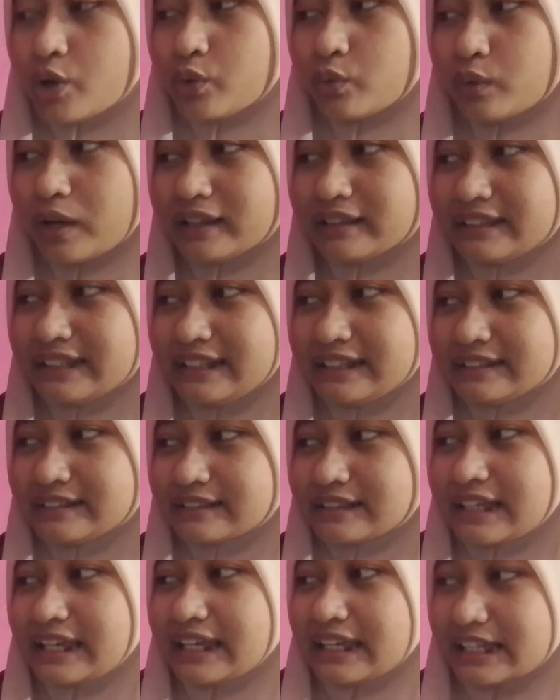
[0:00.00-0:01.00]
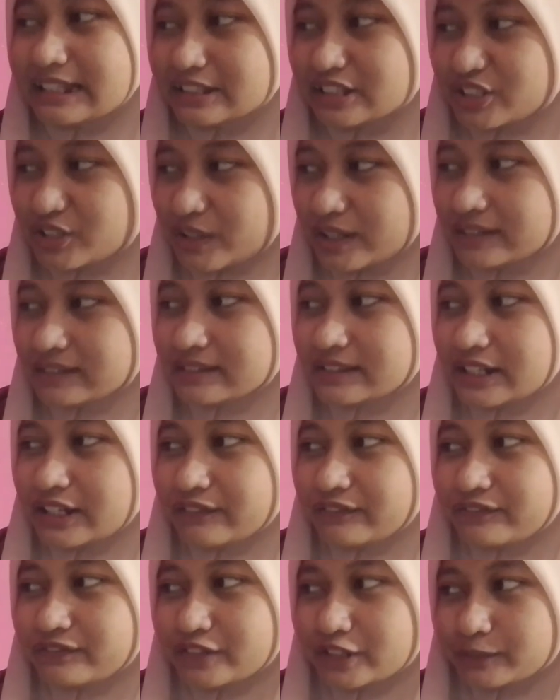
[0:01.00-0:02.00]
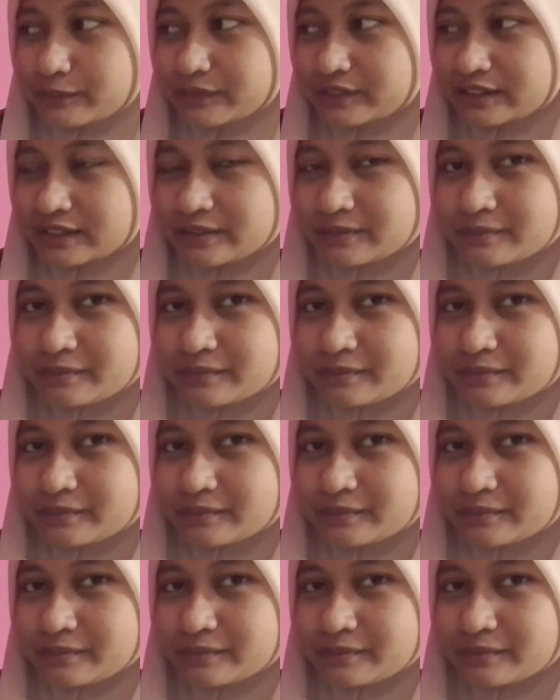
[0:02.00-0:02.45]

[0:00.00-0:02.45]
What is intransitive verbs?